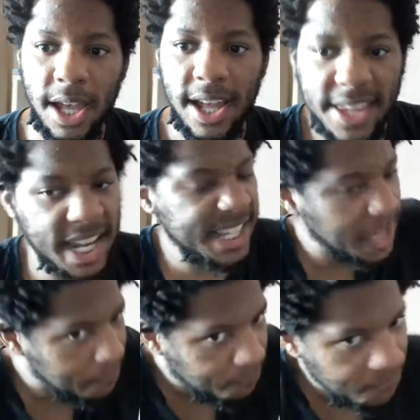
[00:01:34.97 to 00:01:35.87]
That is a
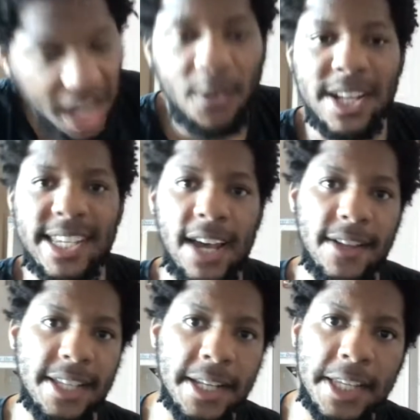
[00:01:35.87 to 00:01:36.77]
very
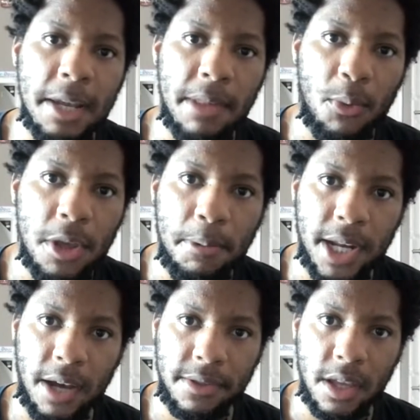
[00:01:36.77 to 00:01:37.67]
talented team that we put
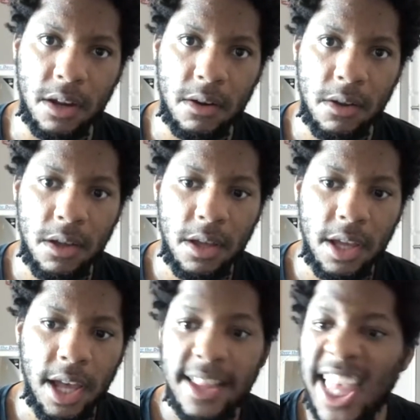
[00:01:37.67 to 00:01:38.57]
out there.
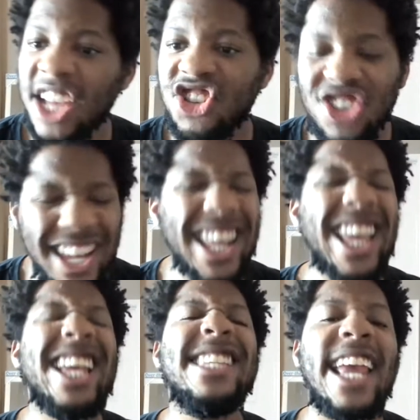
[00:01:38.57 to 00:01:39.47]
That shit
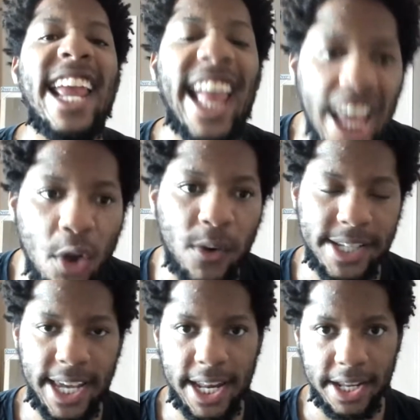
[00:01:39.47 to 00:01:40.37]
is
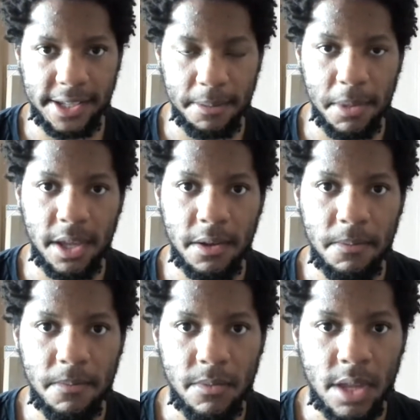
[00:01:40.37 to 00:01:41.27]
irritating to me.
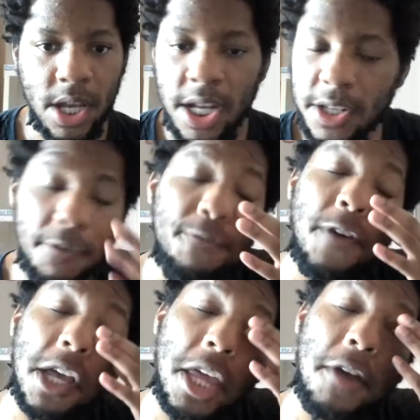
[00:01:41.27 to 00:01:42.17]
To
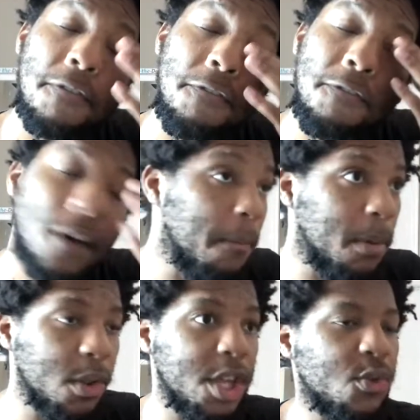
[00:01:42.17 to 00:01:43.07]
fucking fumble
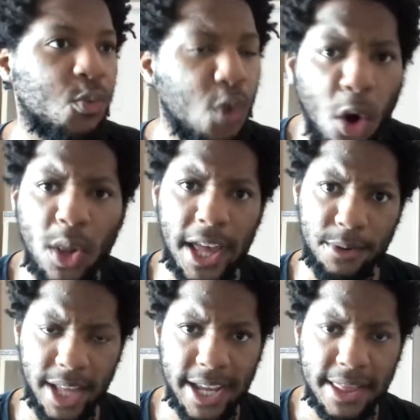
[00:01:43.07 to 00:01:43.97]
this rollout
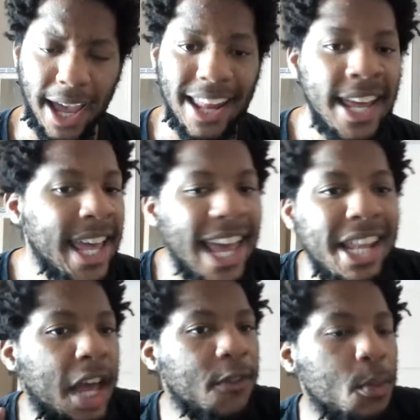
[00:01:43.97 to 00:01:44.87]
like that. And
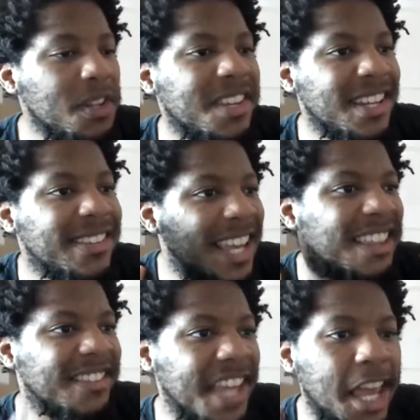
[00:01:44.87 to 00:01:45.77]
everyone's going to say the
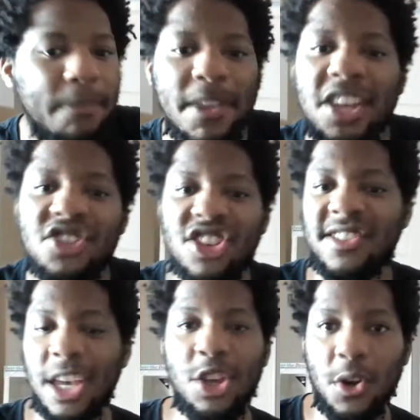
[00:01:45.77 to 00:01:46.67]
same thing just
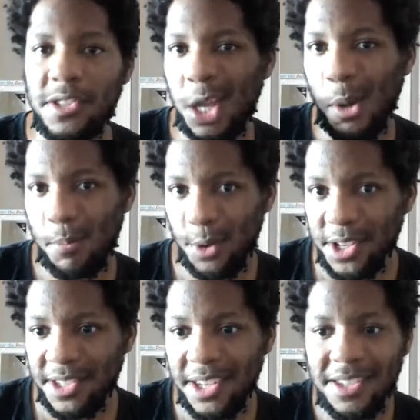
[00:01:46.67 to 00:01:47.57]
like y'all say in
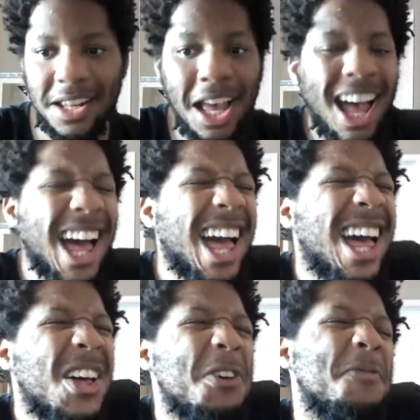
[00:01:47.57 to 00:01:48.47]
preseason.
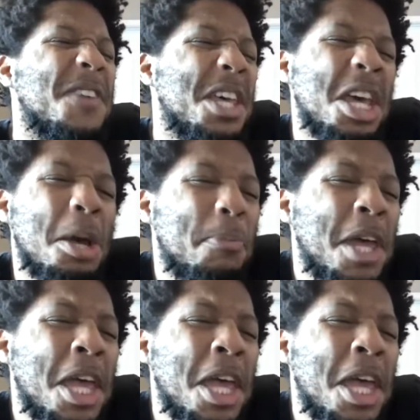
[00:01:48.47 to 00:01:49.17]
Oh, but